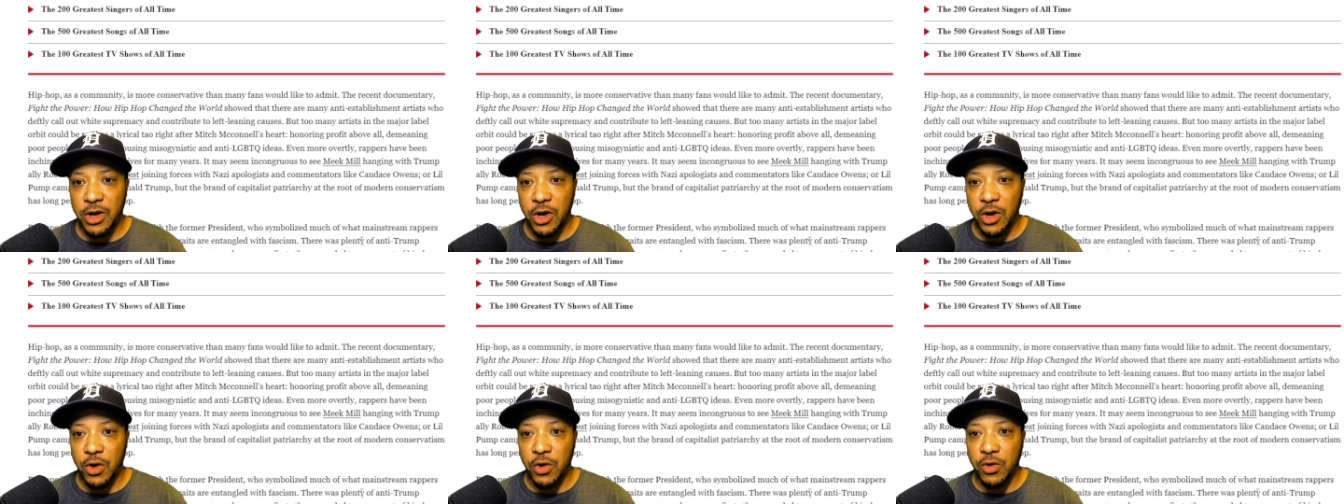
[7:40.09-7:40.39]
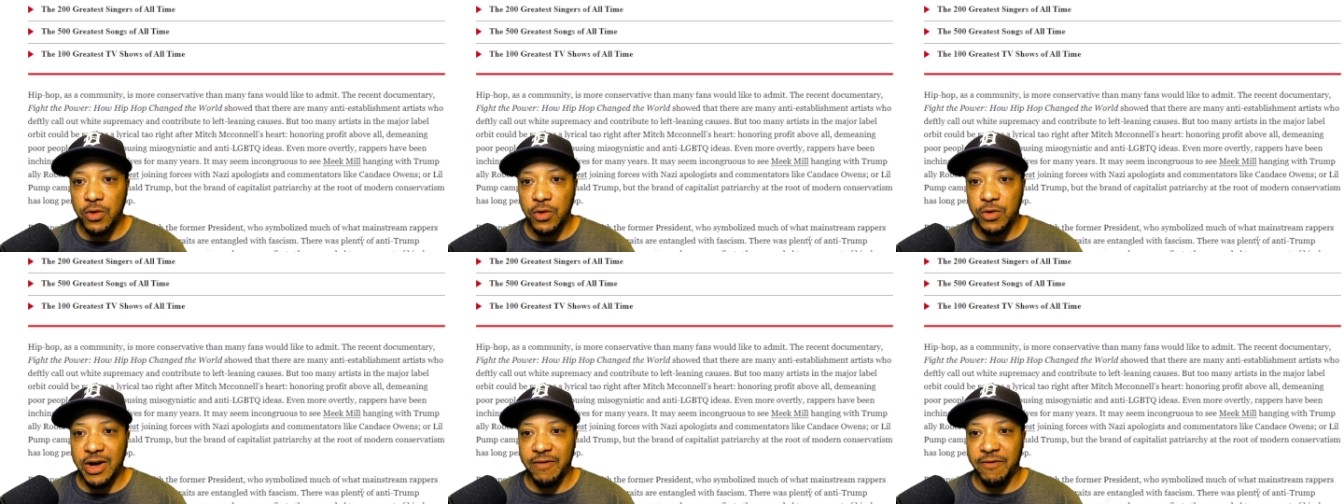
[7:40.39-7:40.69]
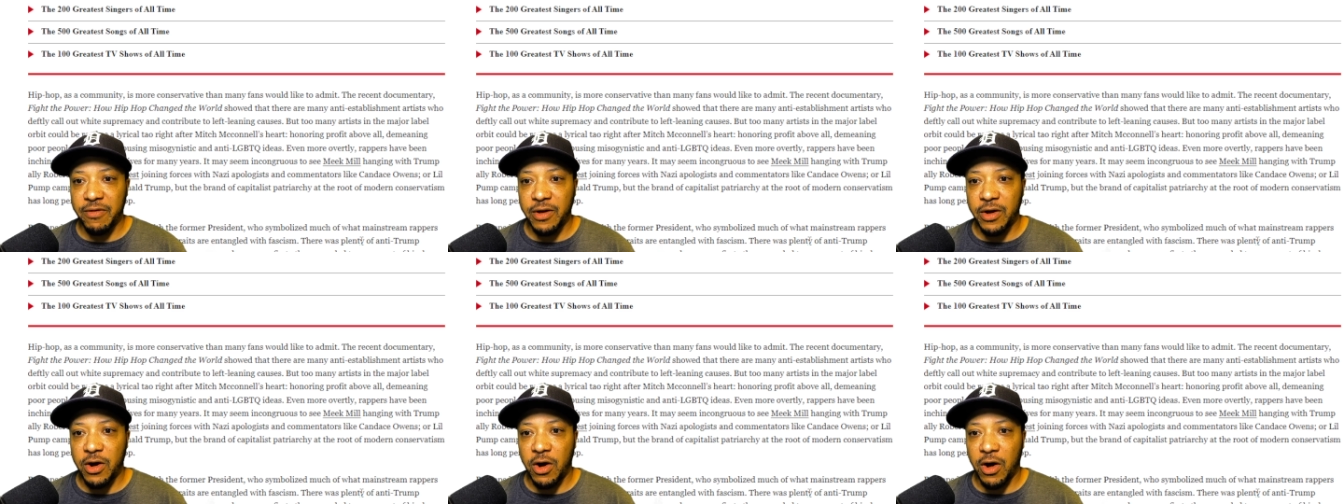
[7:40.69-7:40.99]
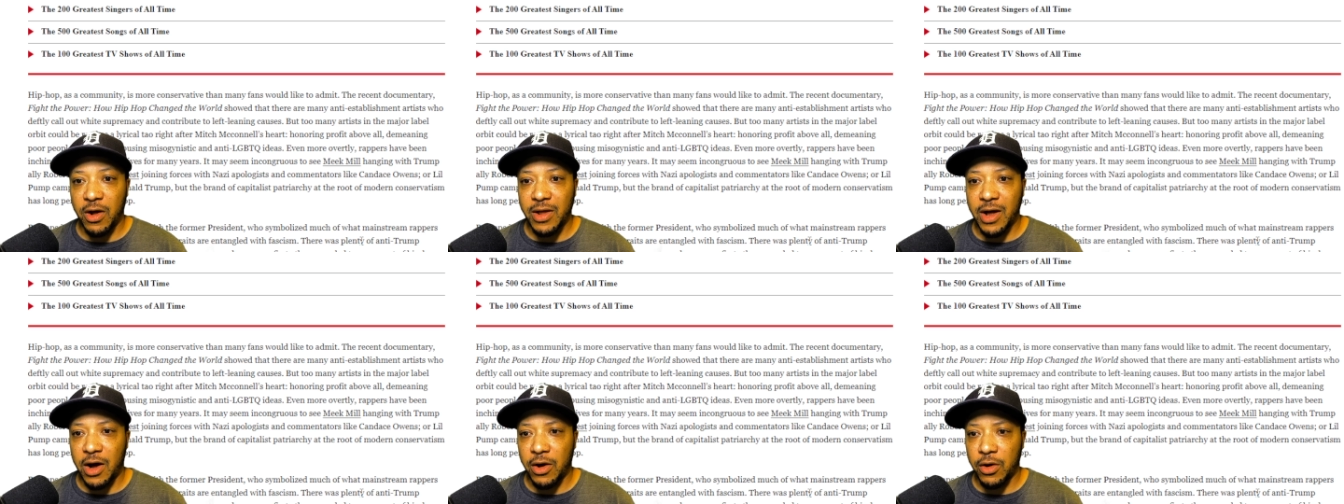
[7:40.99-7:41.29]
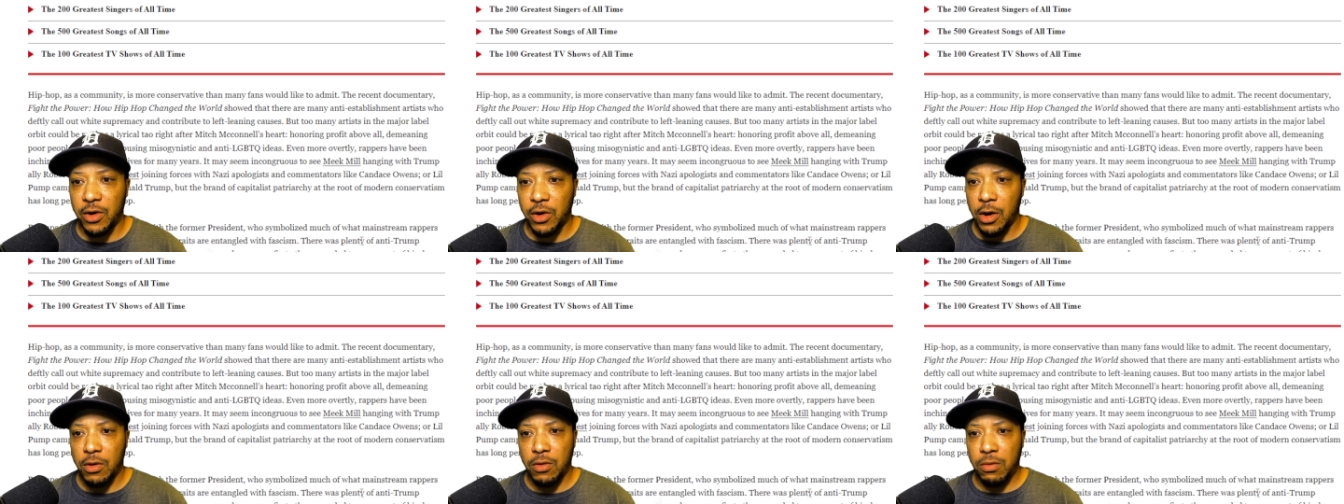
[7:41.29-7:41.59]
who definitely call out
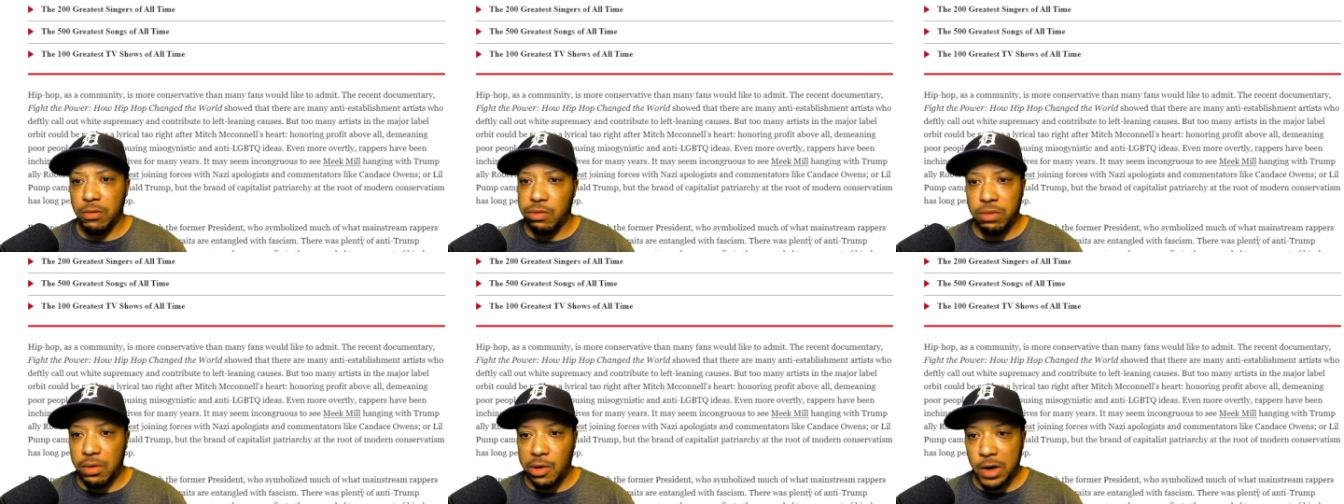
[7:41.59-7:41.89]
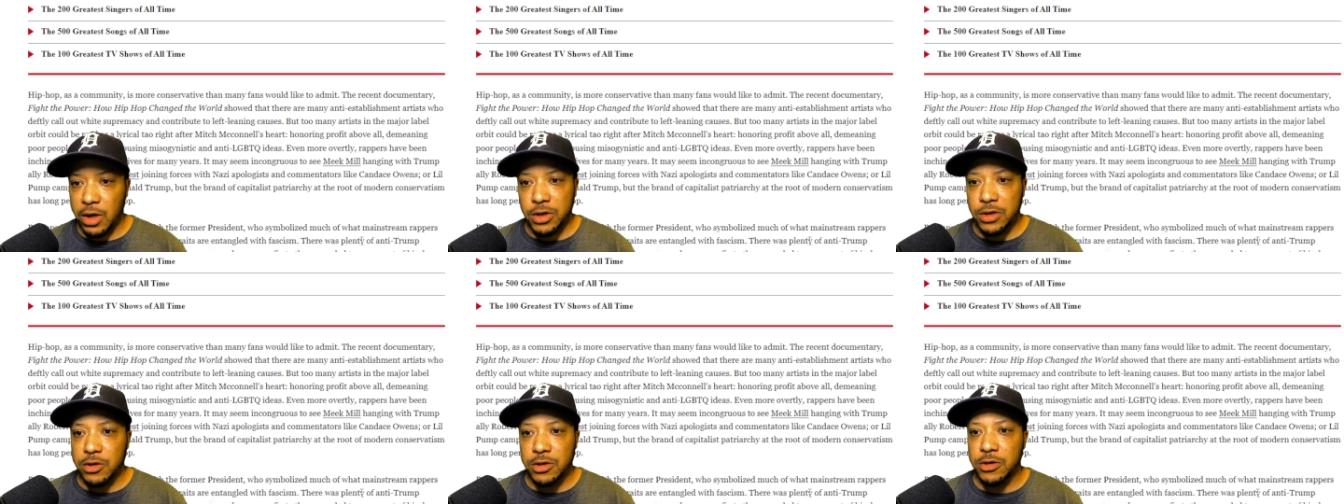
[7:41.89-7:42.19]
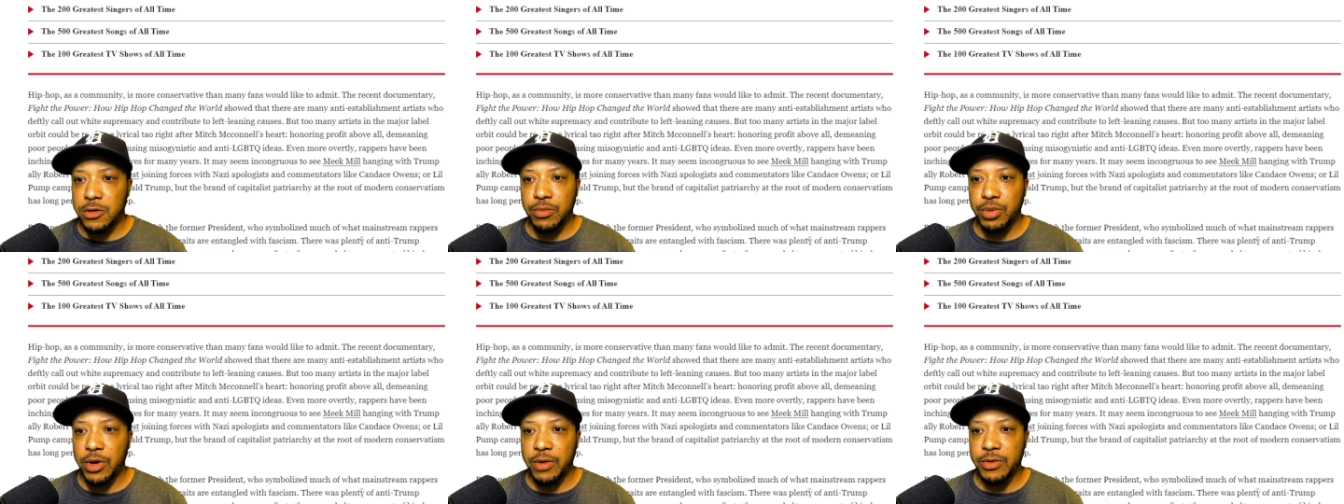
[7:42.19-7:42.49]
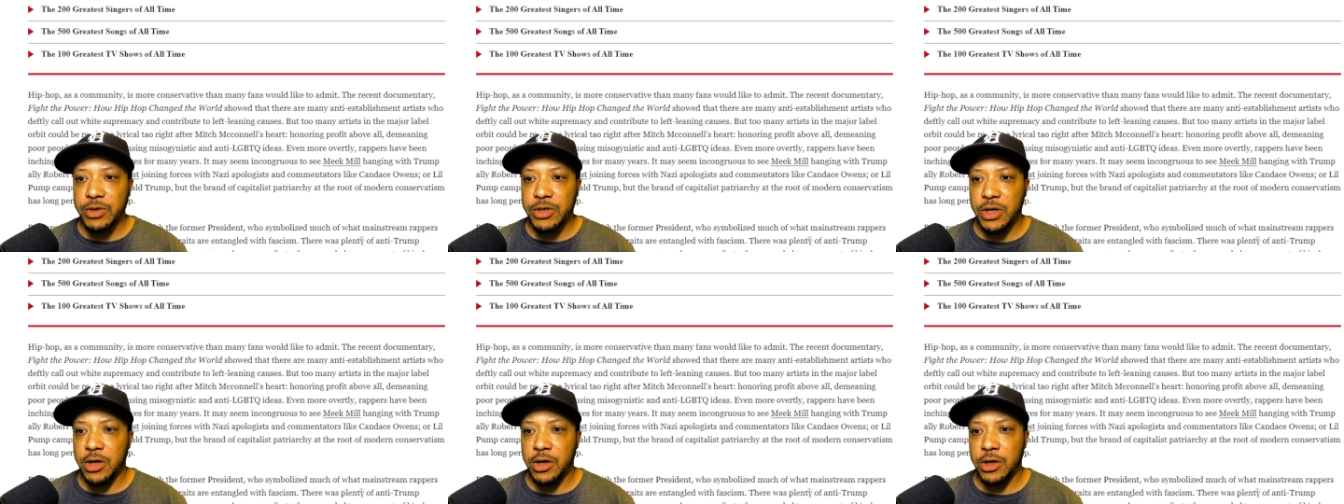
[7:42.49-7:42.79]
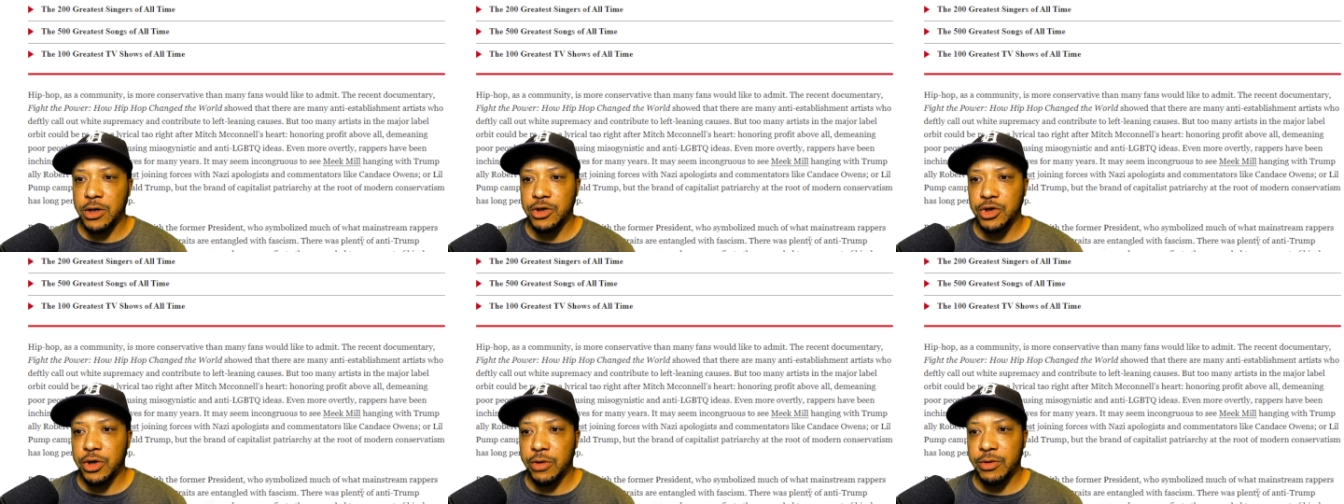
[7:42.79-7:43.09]
white supremacy and
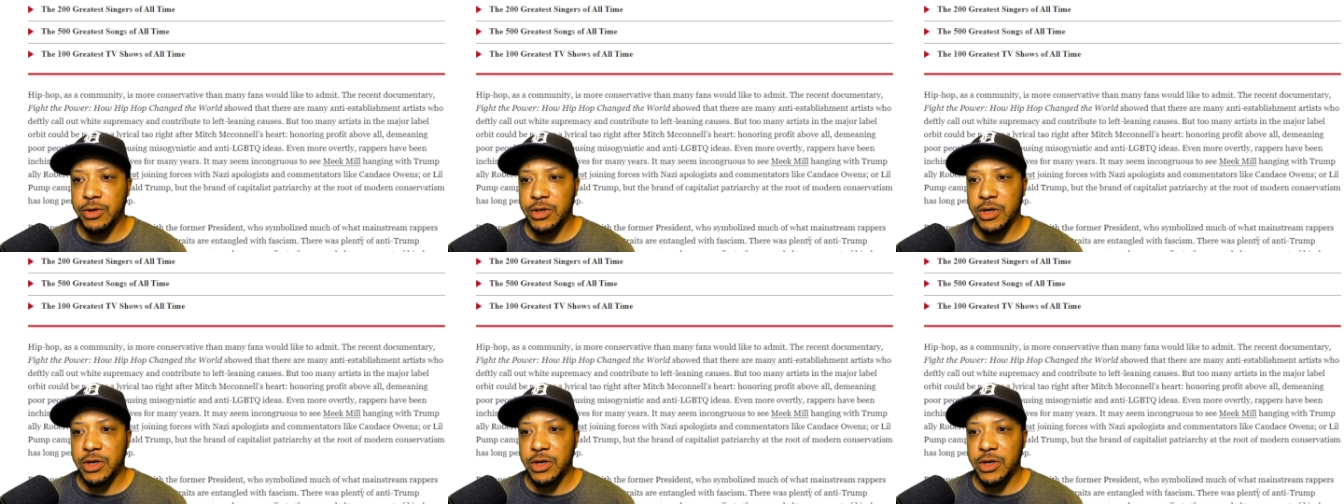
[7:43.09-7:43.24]
contribute